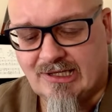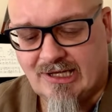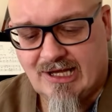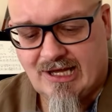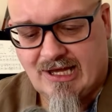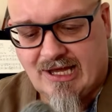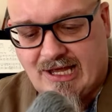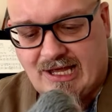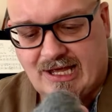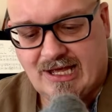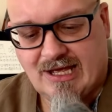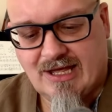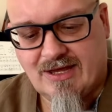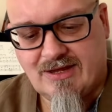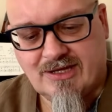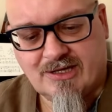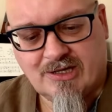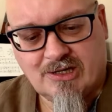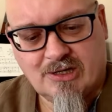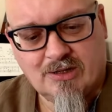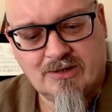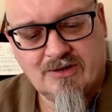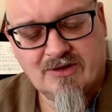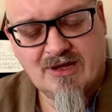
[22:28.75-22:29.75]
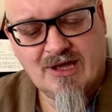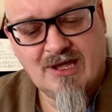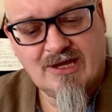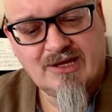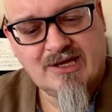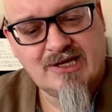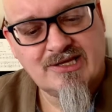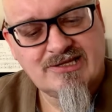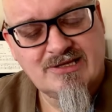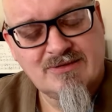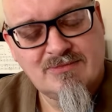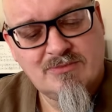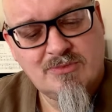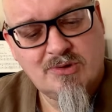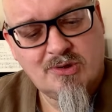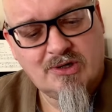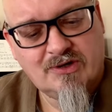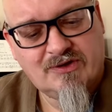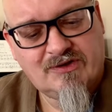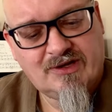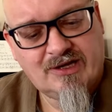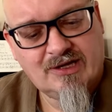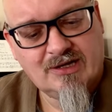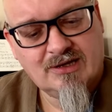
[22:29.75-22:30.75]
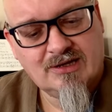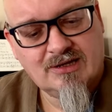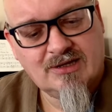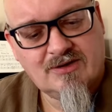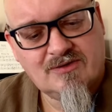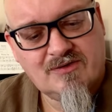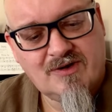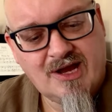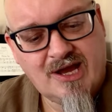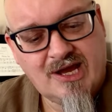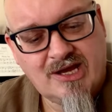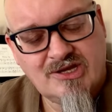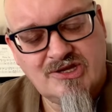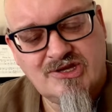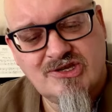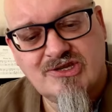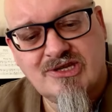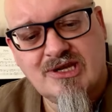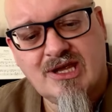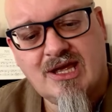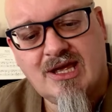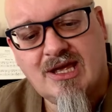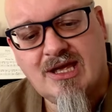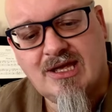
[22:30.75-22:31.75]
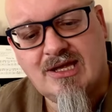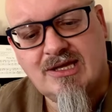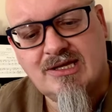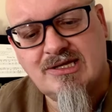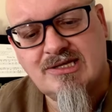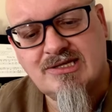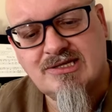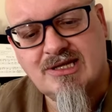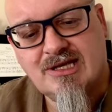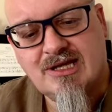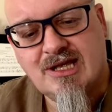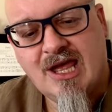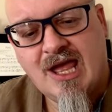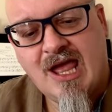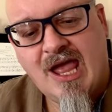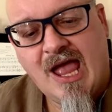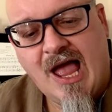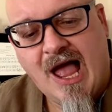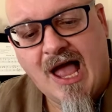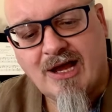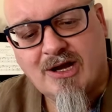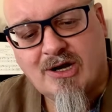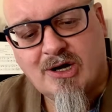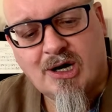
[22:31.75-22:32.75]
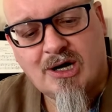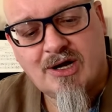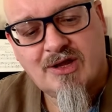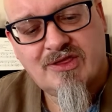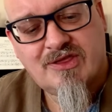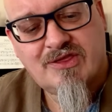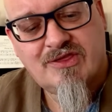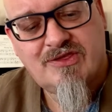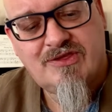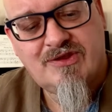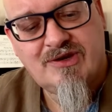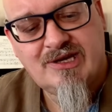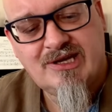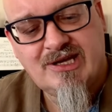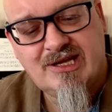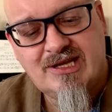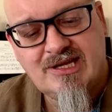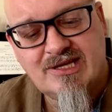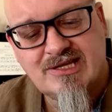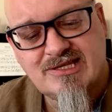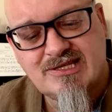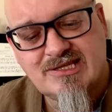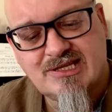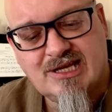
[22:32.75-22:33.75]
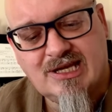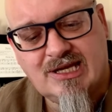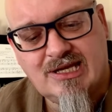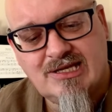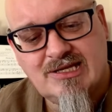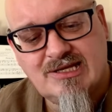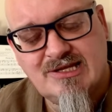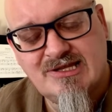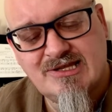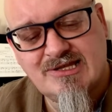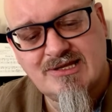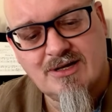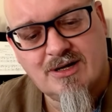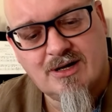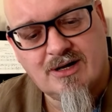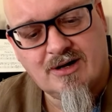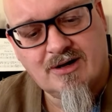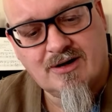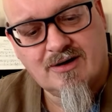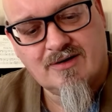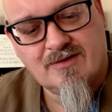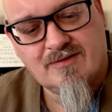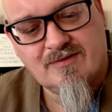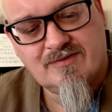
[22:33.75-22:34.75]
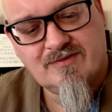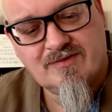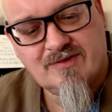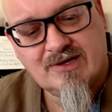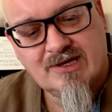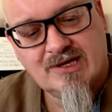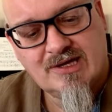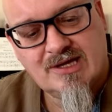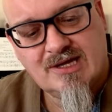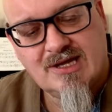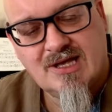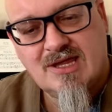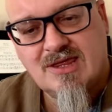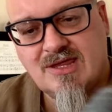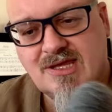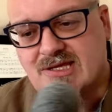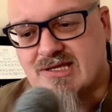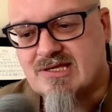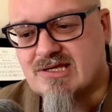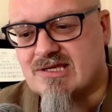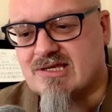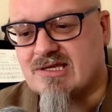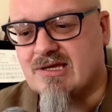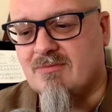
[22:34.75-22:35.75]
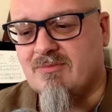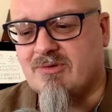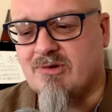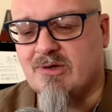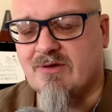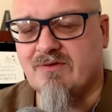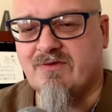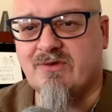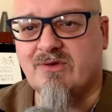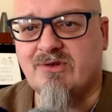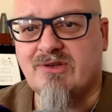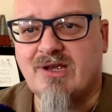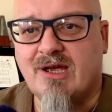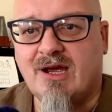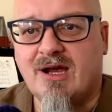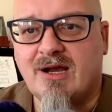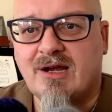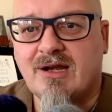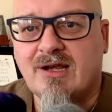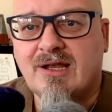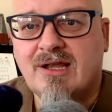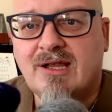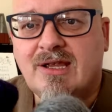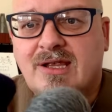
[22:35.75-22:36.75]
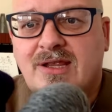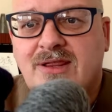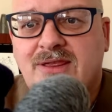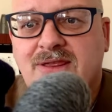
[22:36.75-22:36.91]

They call it, I think it's the Moordale range, and I got 3 skeins of this beautiful yarn in